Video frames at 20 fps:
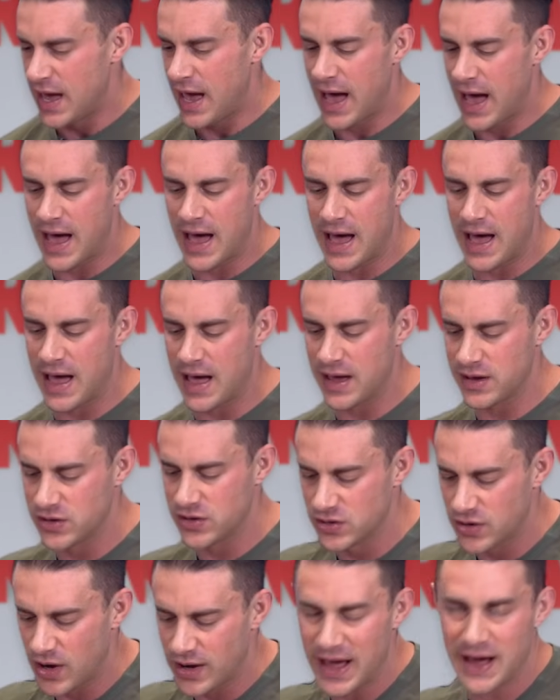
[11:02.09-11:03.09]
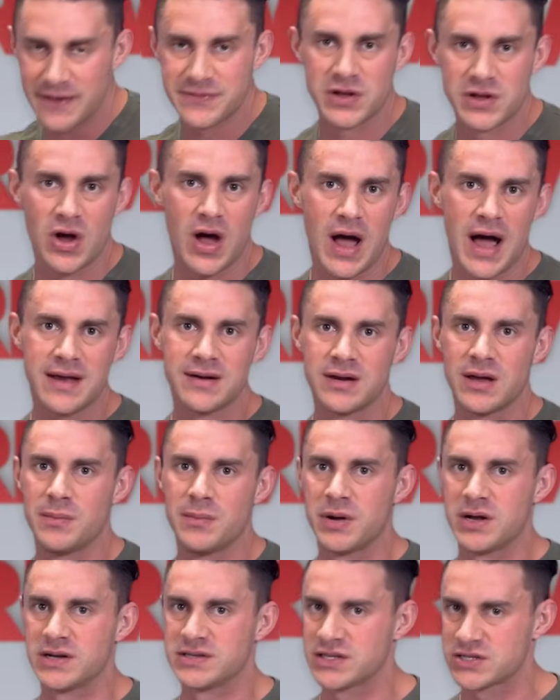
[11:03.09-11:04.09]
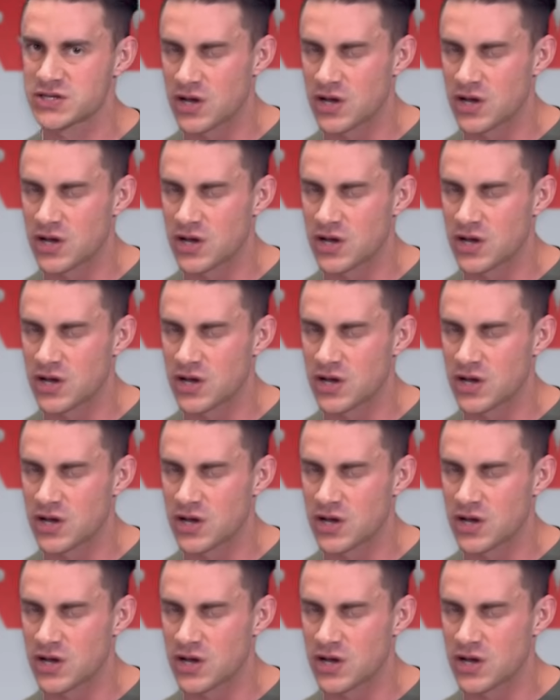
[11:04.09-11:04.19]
You don't have to go under because it's